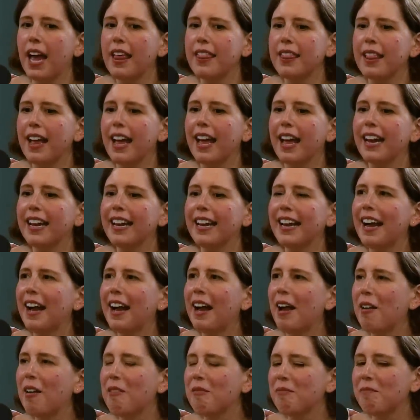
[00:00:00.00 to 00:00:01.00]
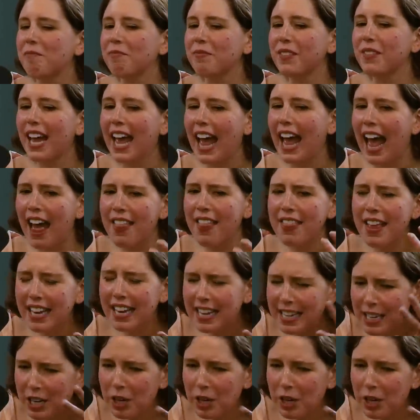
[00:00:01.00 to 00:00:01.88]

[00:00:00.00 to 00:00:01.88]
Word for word: And then um and then a